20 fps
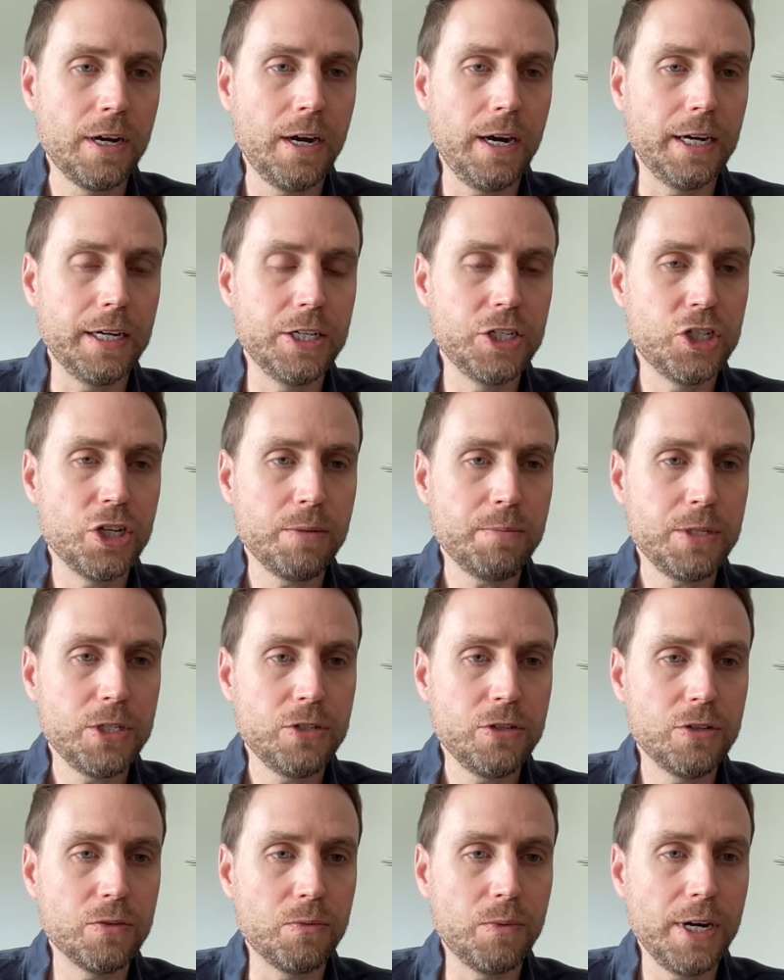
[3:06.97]
I'm going to jump
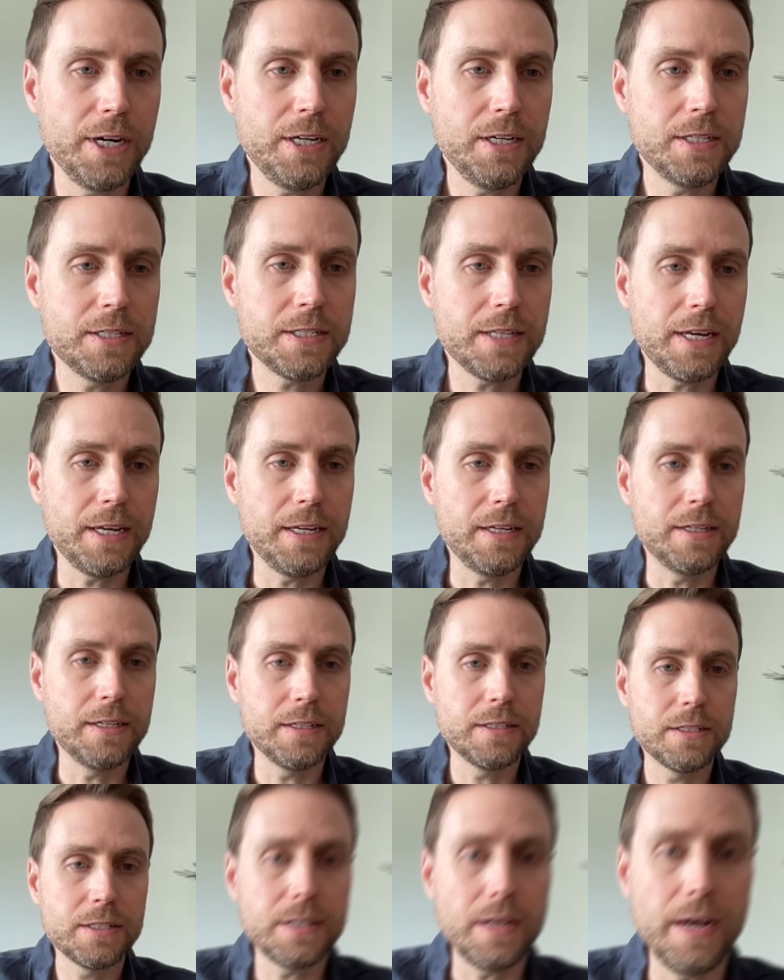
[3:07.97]
into the Ready to Send
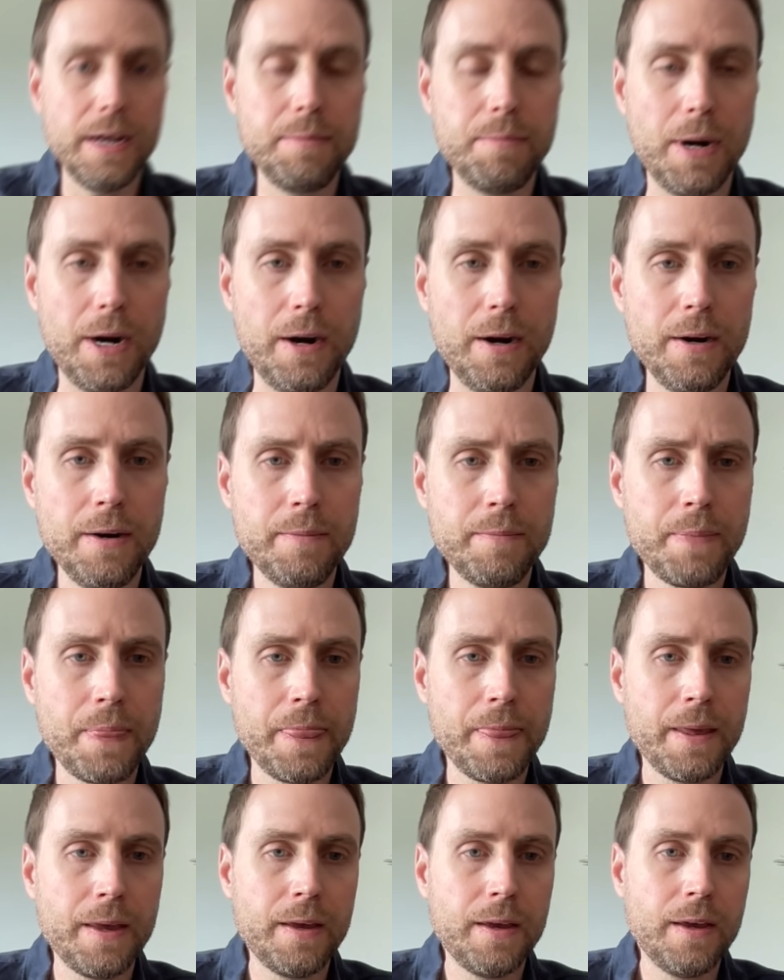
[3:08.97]
sidebar,
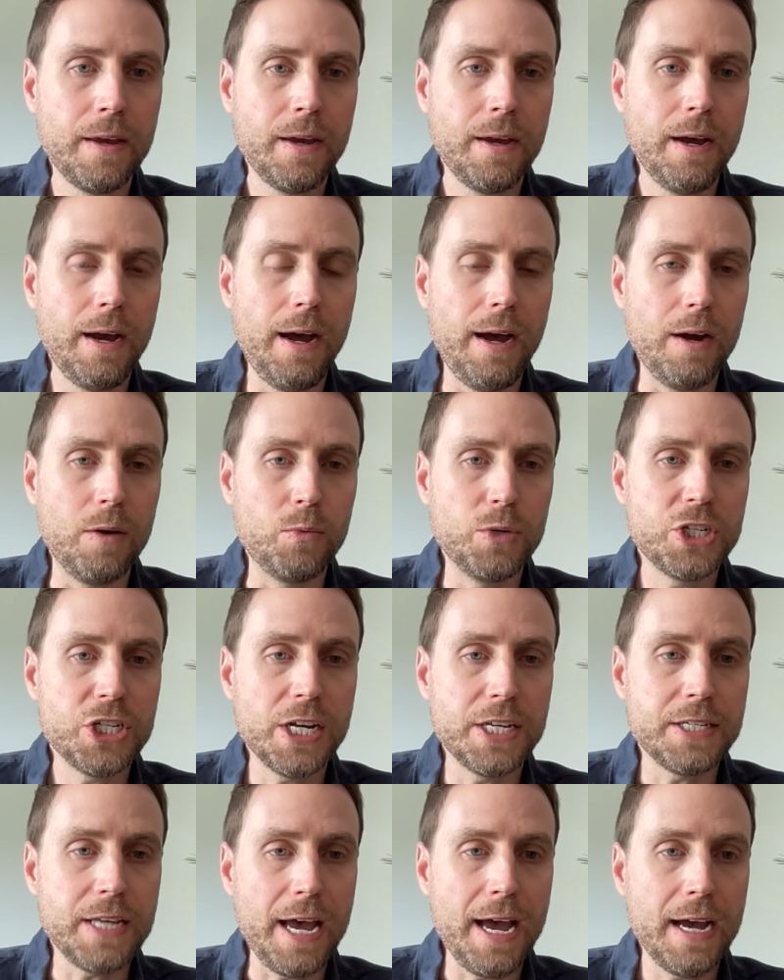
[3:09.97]
which
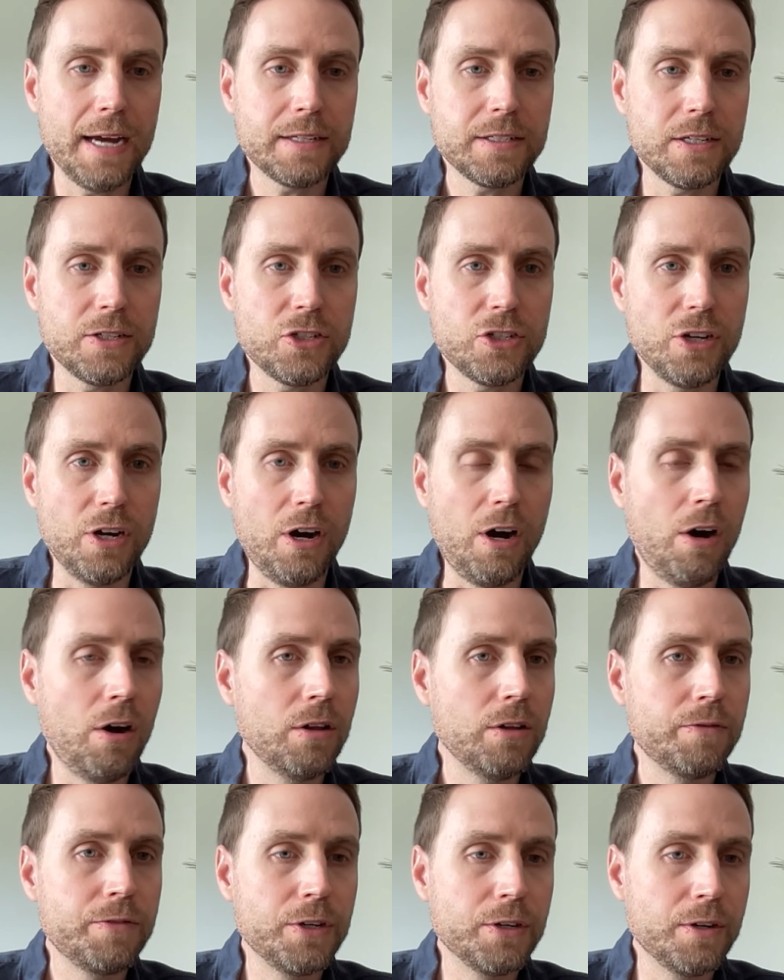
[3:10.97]
has access to all
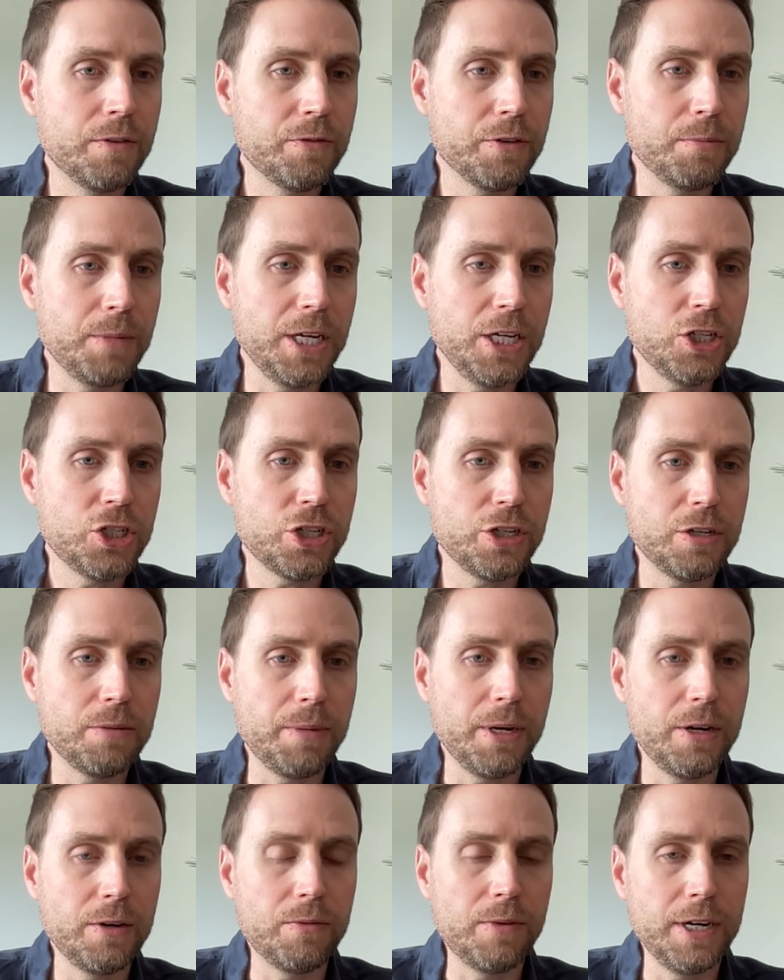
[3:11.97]
of your information
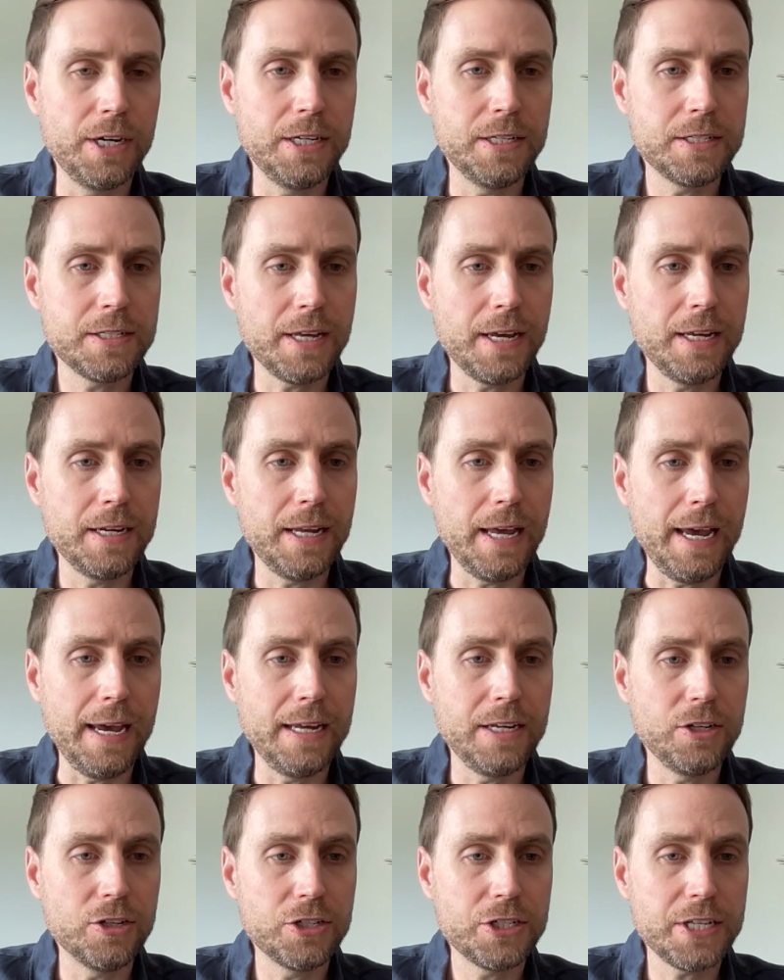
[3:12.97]
about Ready to Send
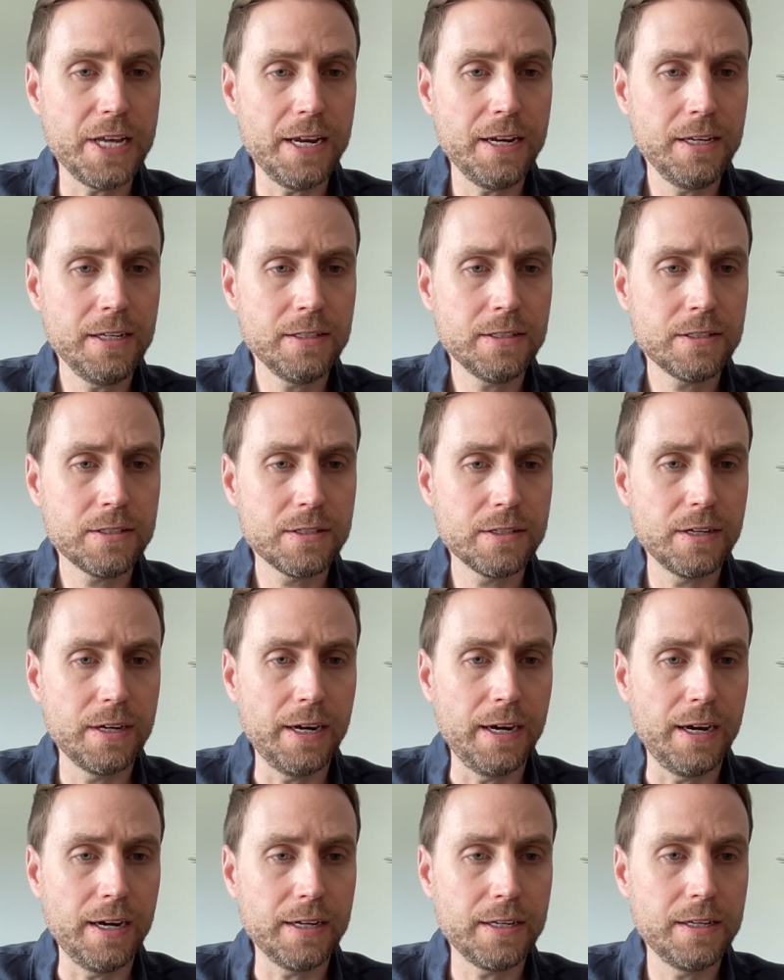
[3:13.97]
and your settings.
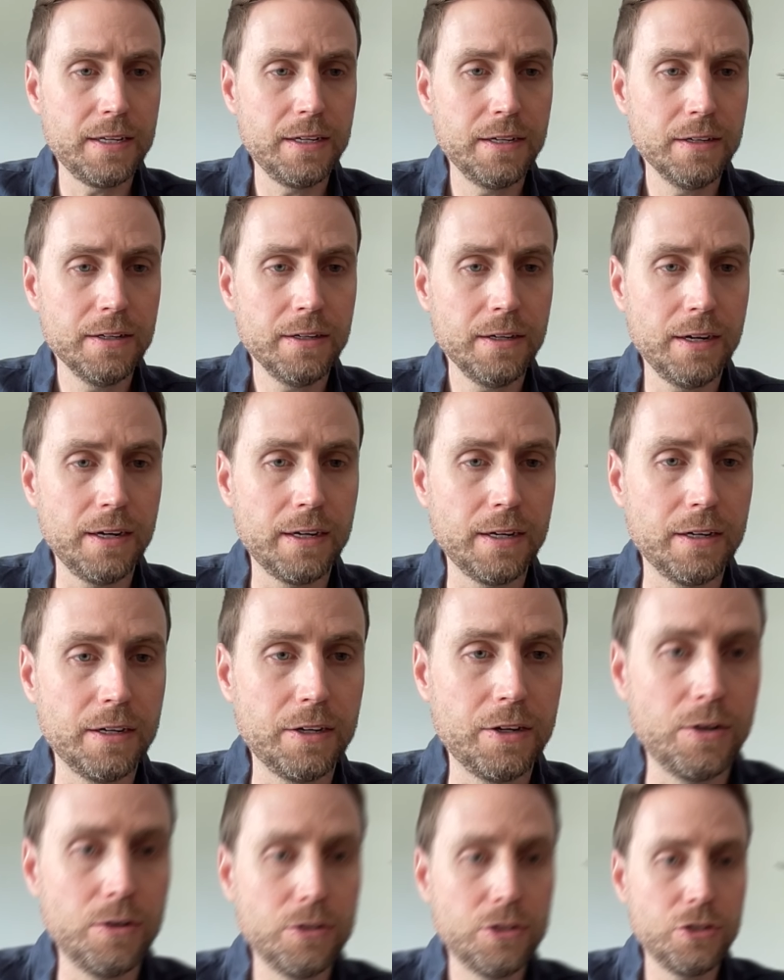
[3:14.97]
Here, I'm going to
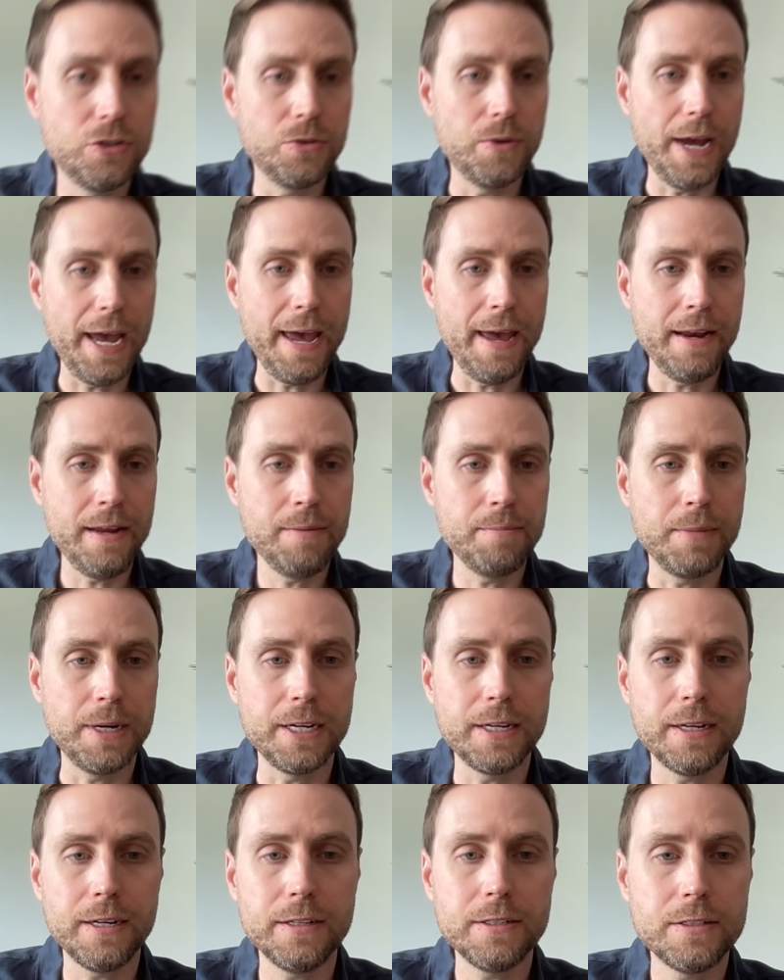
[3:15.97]
go to Edit My
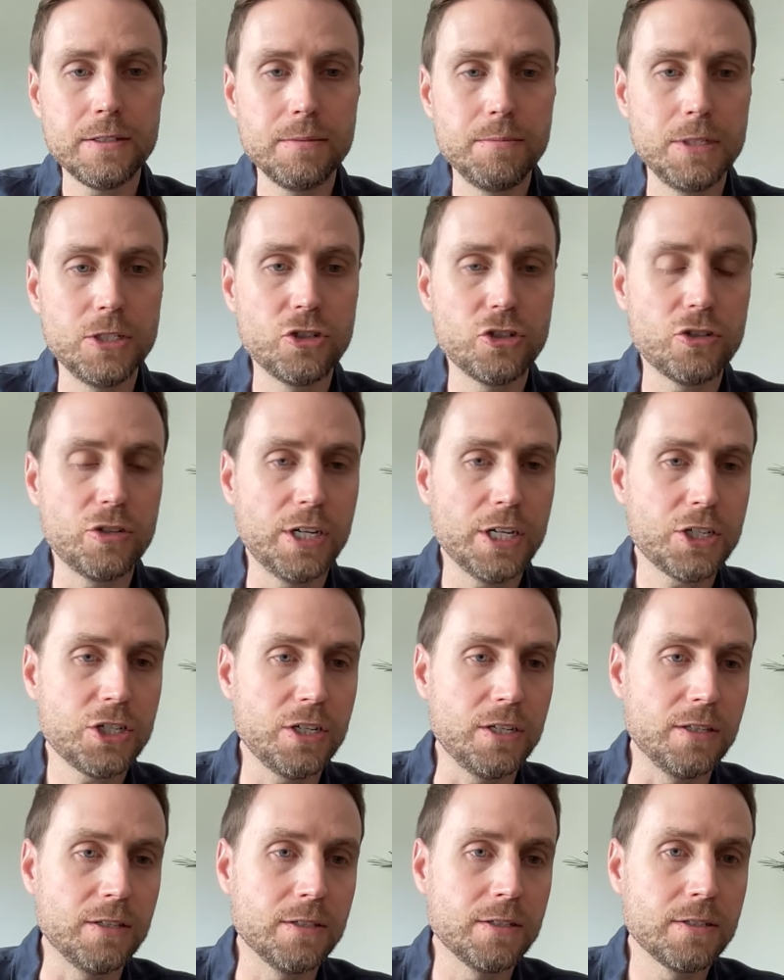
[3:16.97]
Custom
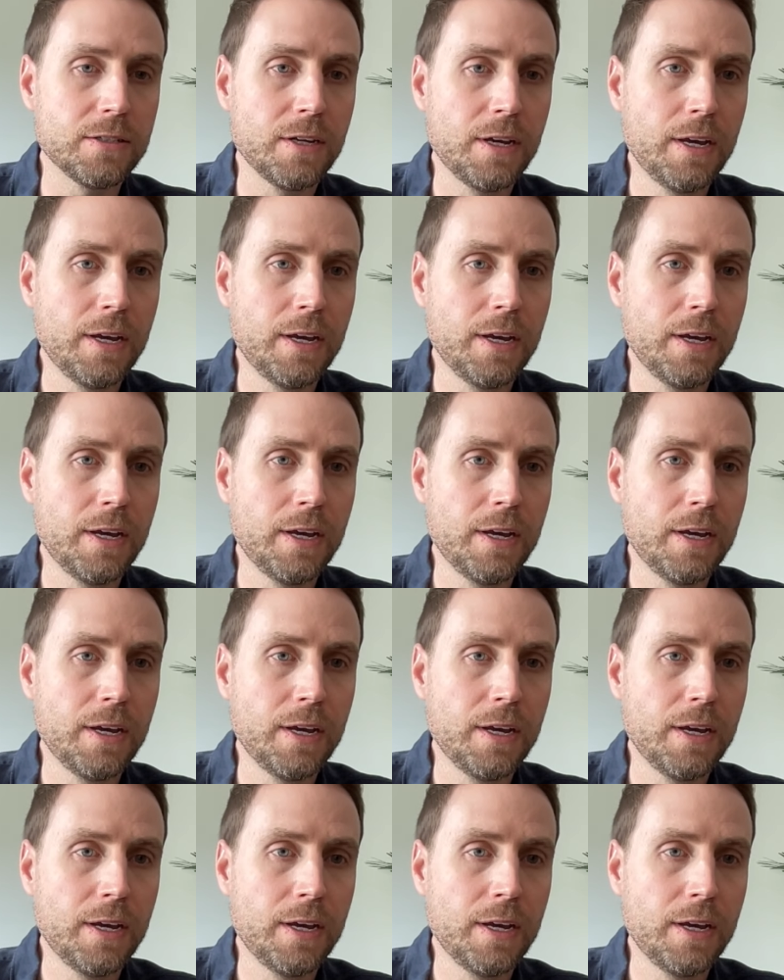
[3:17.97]
Instructions.